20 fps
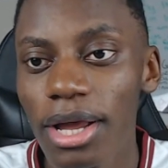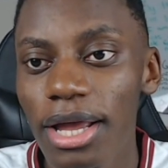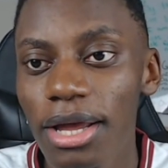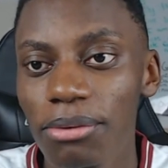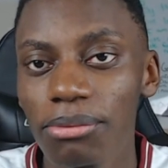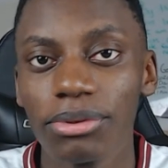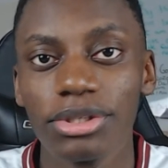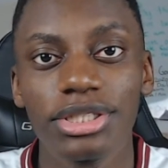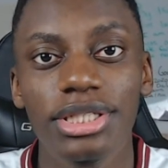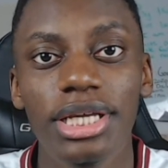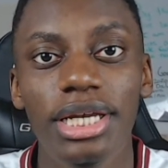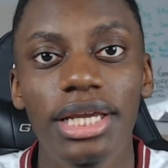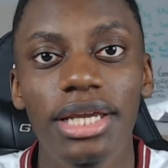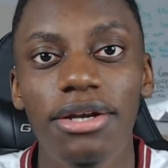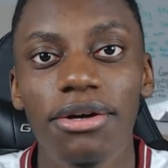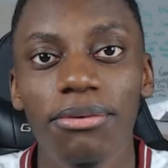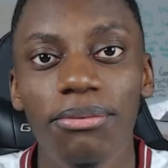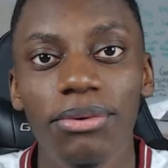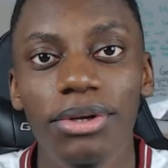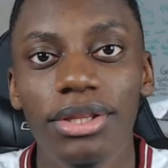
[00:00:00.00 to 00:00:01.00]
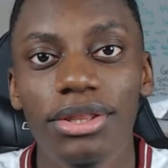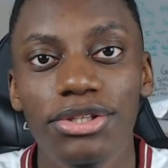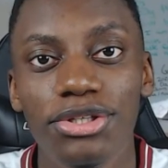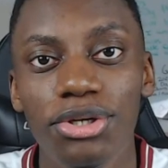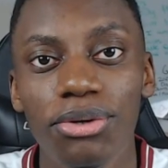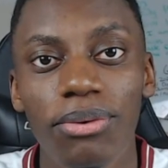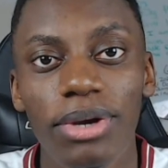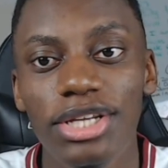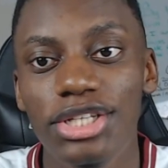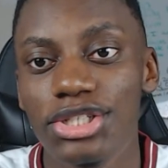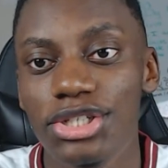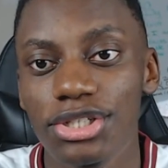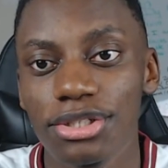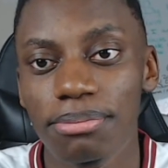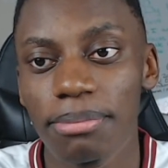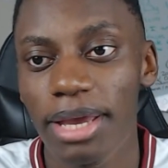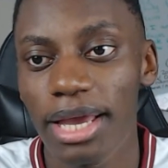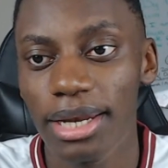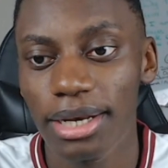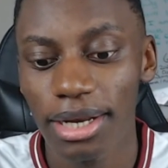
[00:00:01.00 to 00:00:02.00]
We're sitting here with 2 inches,
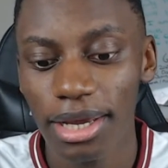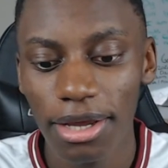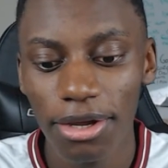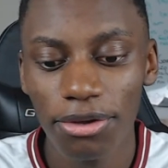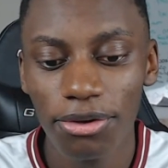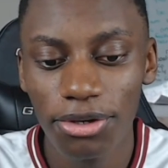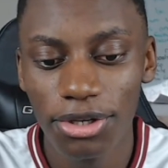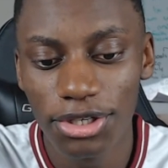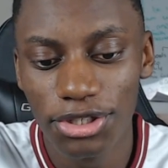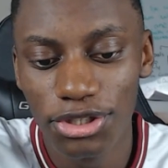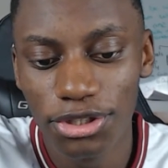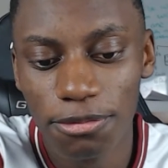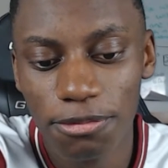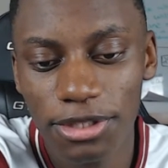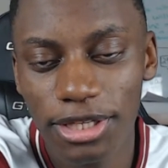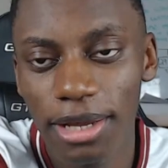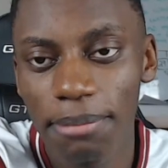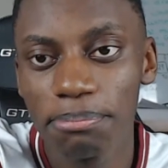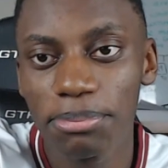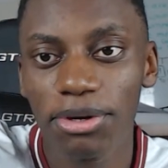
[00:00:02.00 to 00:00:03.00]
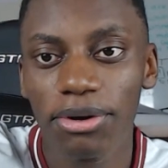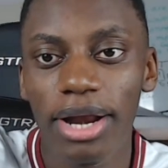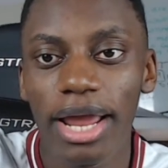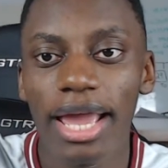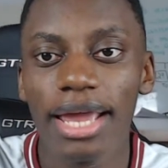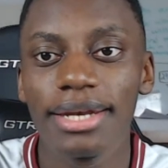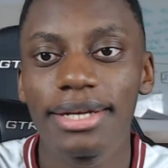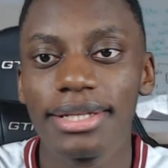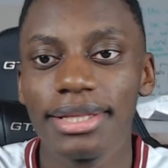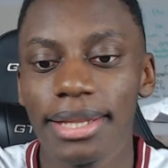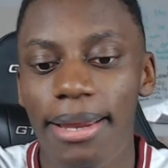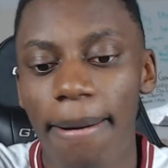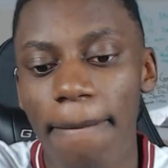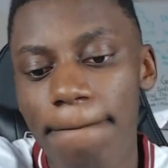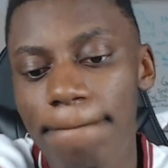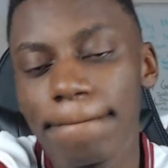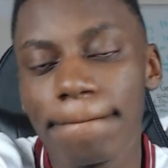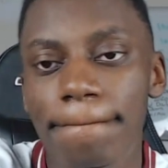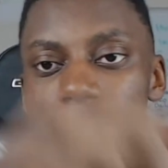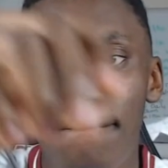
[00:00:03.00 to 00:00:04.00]
man. You can just dip your hand in
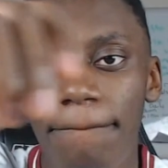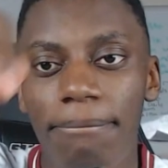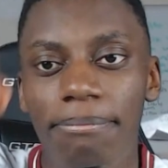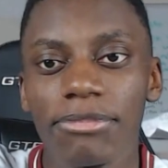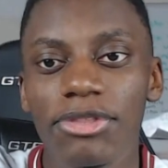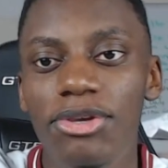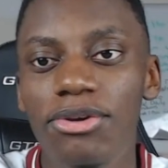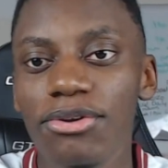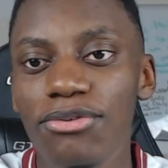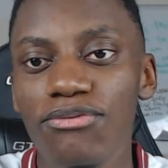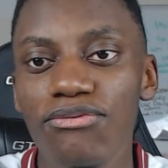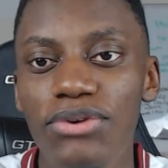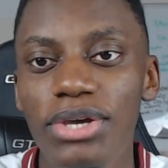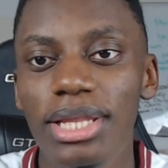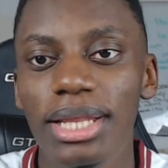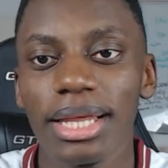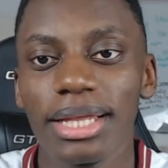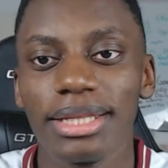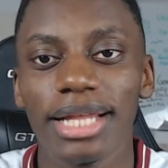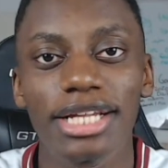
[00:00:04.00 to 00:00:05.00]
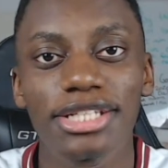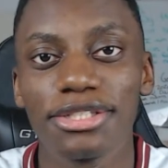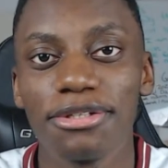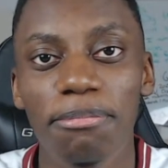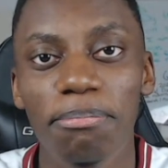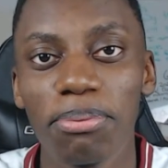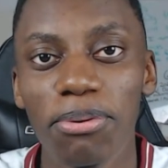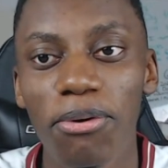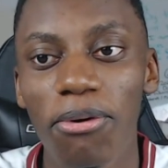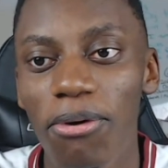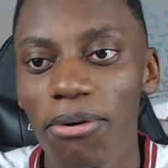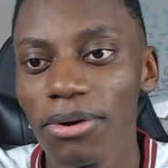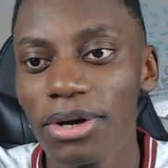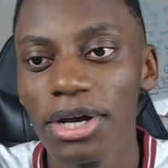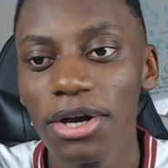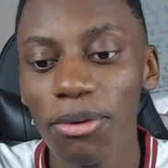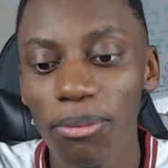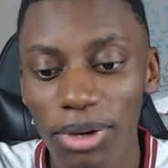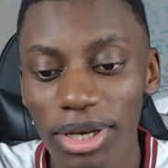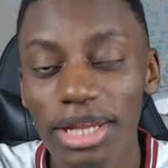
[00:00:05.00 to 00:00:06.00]
there. You can feel it. That's the pool.
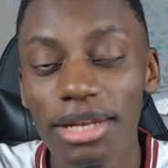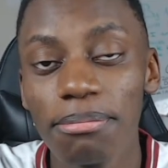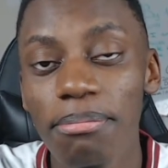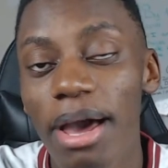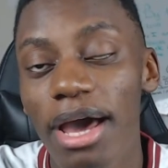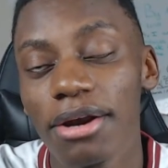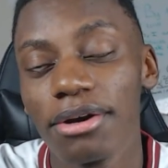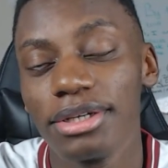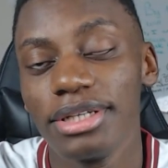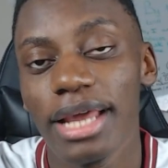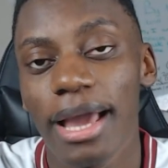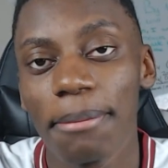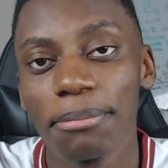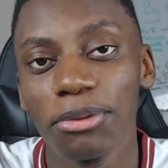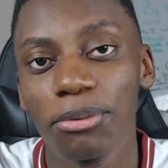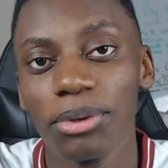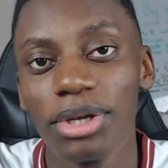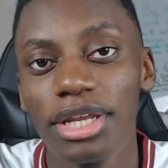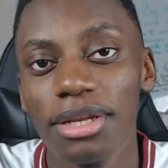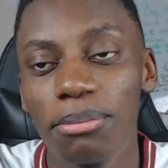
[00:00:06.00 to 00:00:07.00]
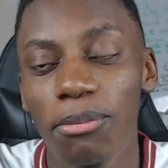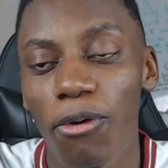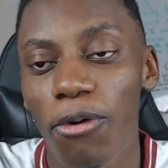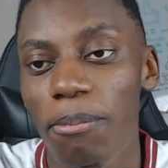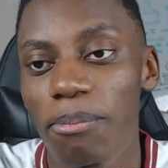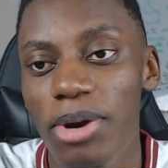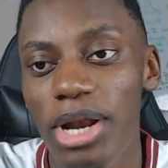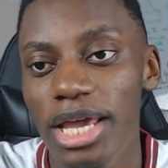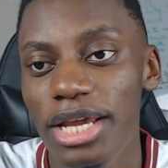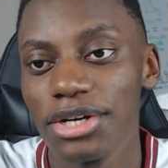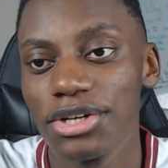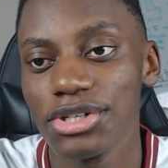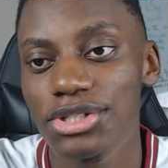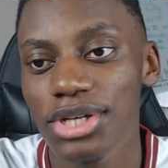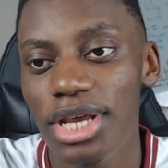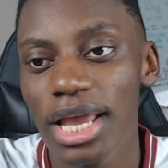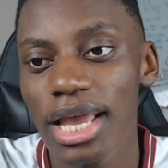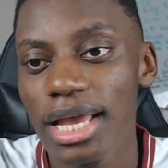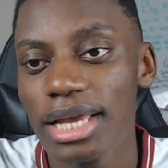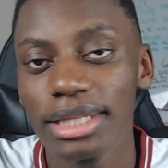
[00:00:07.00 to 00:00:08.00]
We need better depth. We need more players.
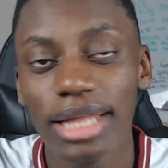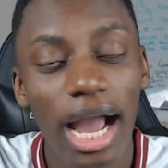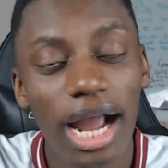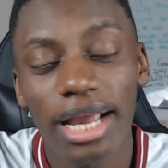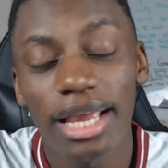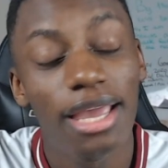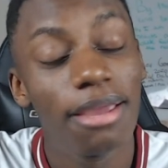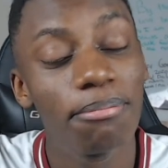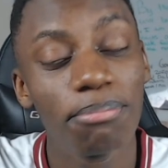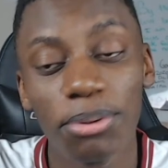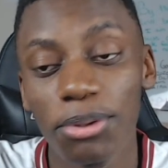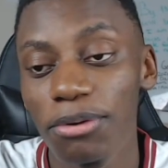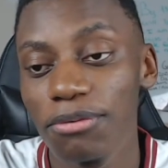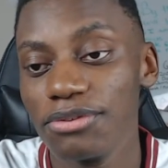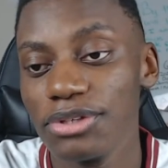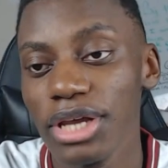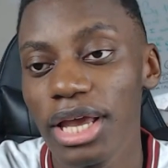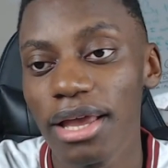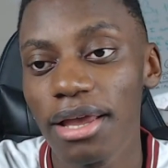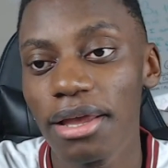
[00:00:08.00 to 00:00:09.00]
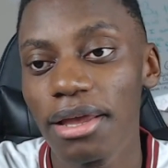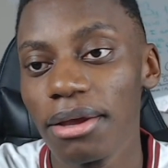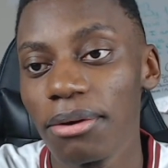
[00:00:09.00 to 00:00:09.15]
That game proves it.